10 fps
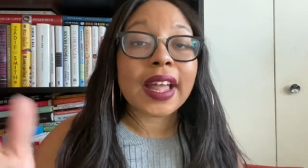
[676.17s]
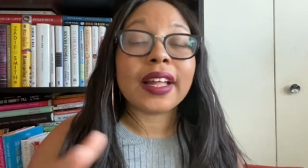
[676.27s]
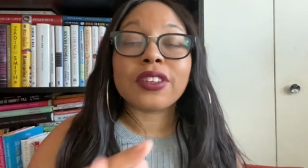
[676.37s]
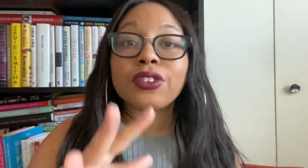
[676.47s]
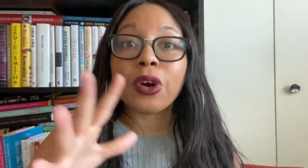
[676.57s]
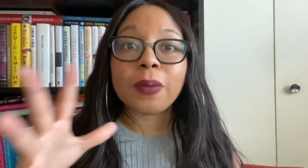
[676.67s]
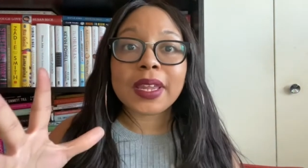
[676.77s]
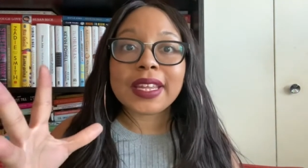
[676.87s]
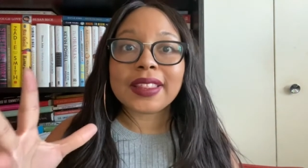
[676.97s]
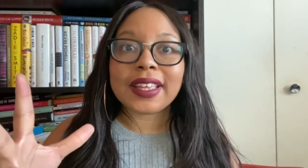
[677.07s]
so
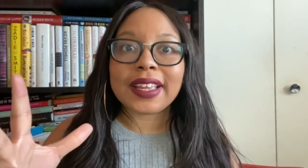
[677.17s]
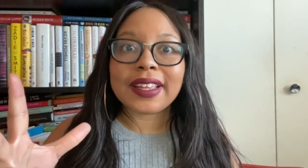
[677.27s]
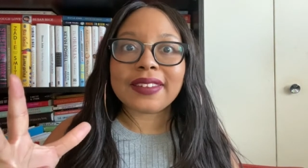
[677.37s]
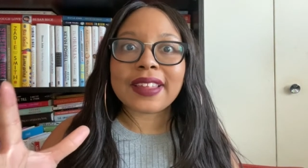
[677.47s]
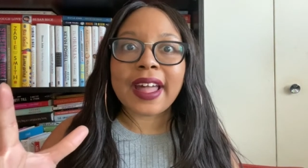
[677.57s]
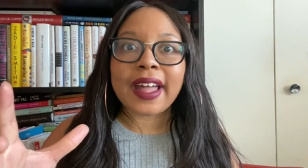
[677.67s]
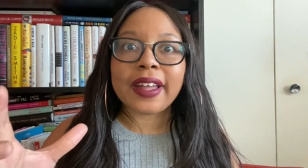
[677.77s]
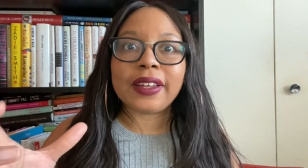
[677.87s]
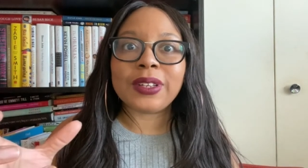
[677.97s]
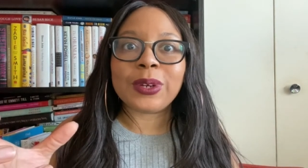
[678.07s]
many things
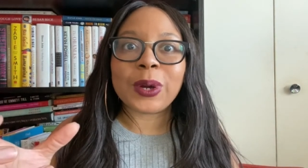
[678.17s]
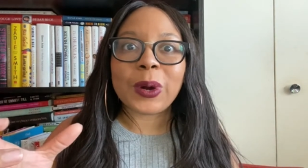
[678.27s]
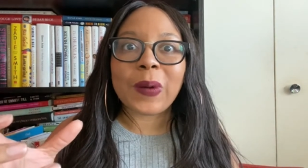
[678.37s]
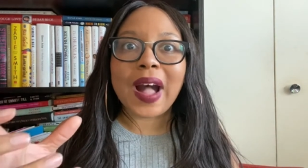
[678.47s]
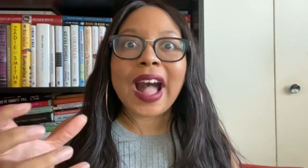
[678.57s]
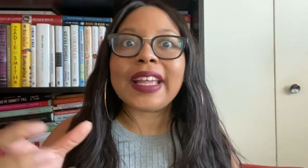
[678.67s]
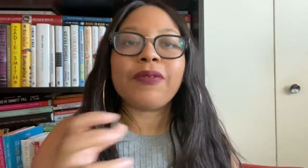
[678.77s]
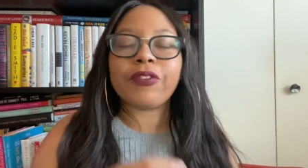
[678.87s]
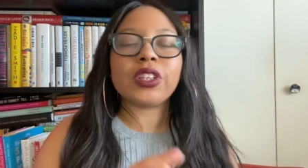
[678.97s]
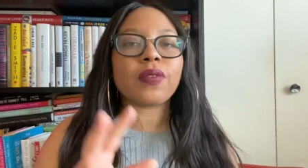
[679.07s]
that, you know, I,
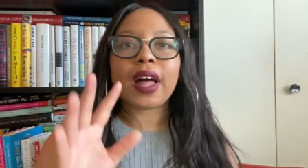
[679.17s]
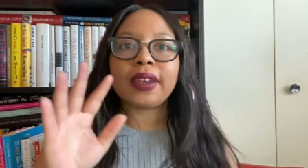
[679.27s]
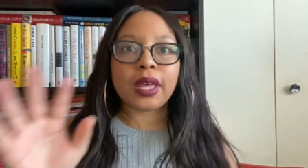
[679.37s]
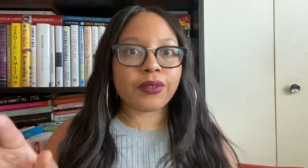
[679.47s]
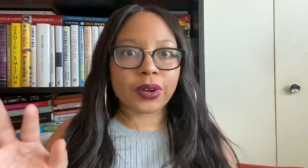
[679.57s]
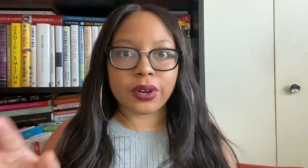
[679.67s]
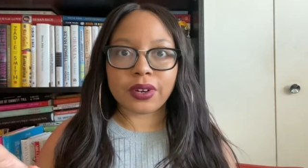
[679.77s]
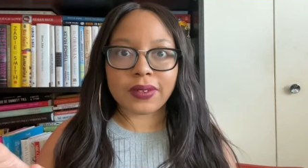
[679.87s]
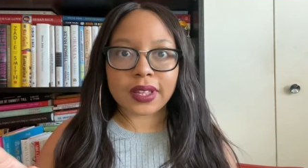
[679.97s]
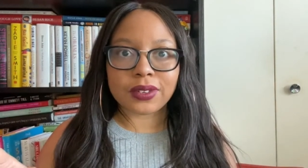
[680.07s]
first of all, I never heard
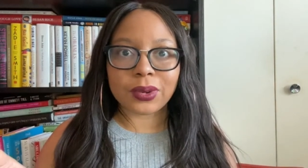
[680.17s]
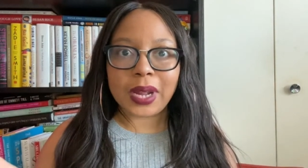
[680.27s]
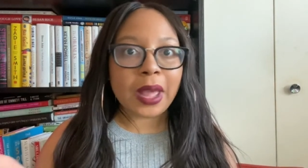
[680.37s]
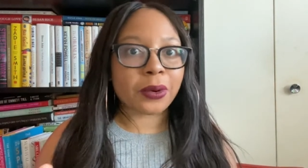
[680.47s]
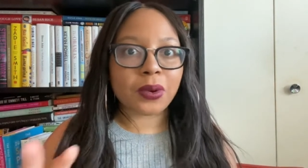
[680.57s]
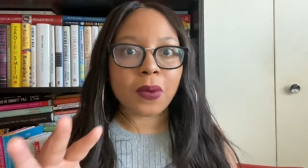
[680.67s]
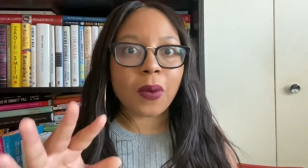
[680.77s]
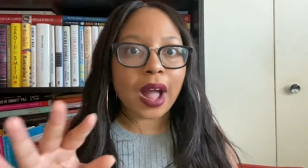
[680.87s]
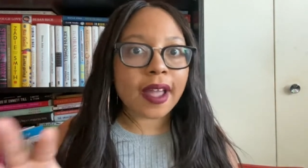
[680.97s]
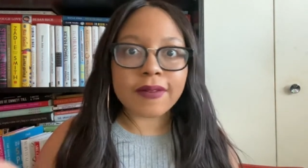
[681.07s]
of that story. I don't know
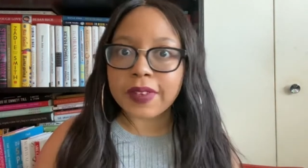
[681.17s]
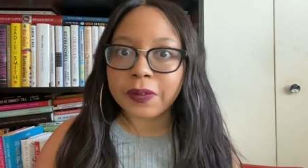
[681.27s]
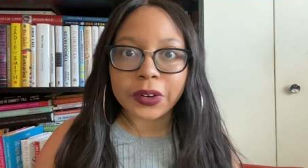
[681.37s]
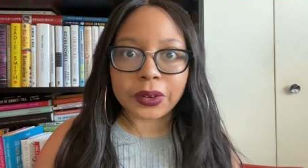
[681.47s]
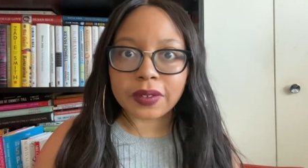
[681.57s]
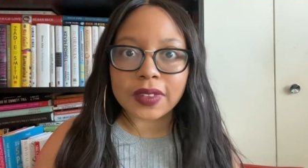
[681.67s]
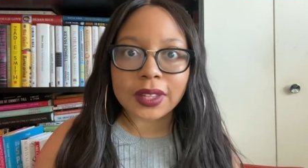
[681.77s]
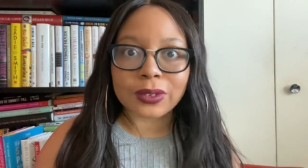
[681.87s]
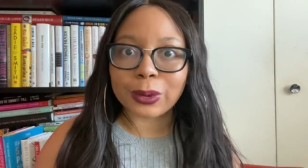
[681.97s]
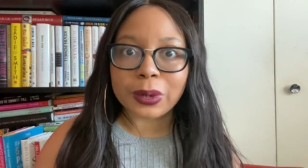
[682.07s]
why I've never heard of that
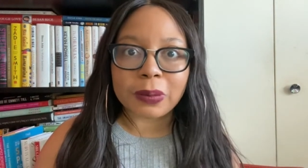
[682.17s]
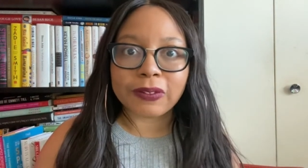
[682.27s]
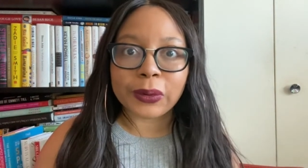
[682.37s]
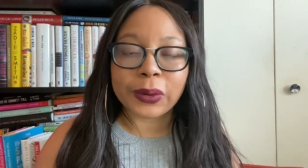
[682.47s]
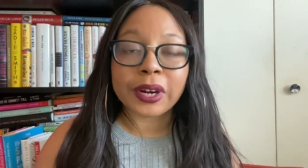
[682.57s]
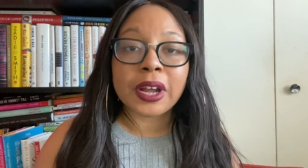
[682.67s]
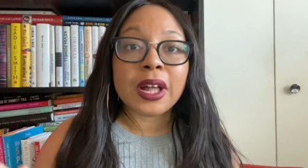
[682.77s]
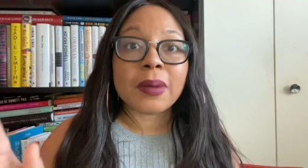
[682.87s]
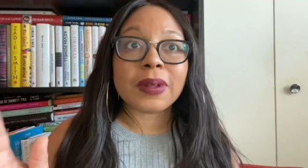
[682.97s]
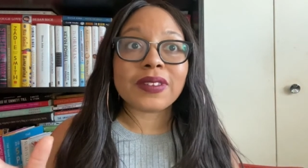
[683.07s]
story before.
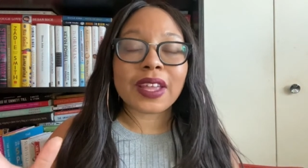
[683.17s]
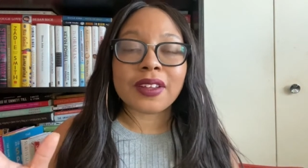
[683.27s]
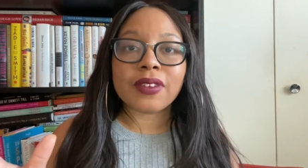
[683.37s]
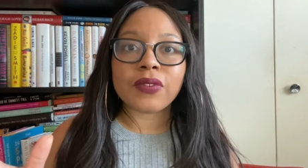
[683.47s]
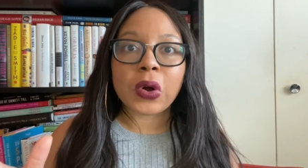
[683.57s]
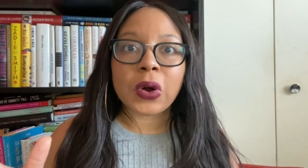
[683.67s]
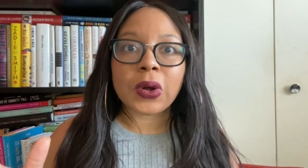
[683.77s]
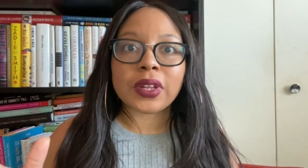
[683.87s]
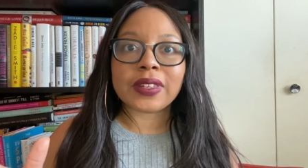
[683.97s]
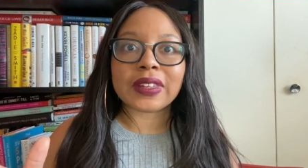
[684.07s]
But second of all,
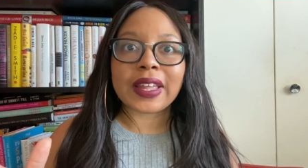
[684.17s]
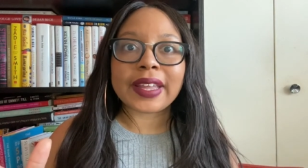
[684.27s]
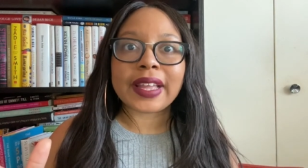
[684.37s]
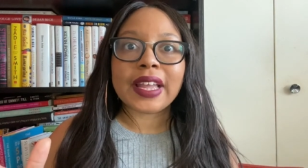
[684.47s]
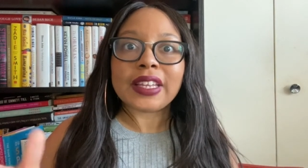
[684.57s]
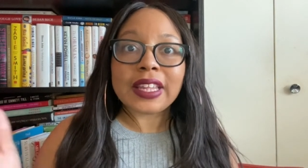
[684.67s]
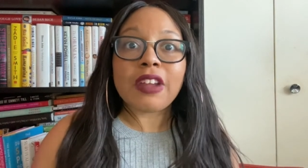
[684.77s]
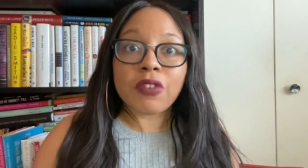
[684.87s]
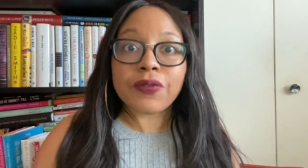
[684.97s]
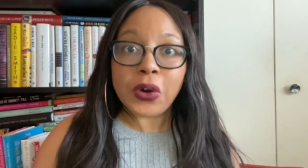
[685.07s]
it's like they
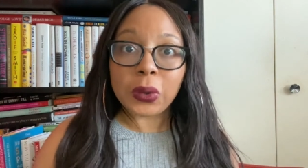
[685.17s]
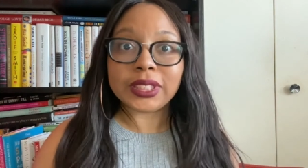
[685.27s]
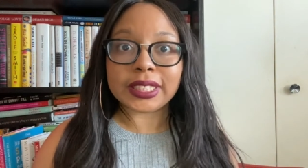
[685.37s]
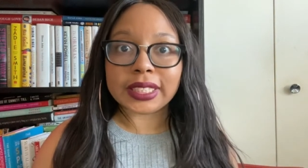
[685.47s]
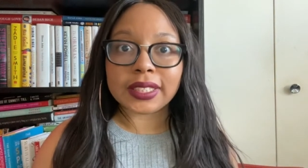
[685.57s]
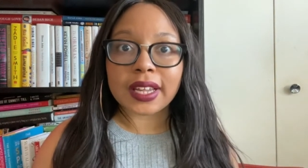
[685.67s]
revolted.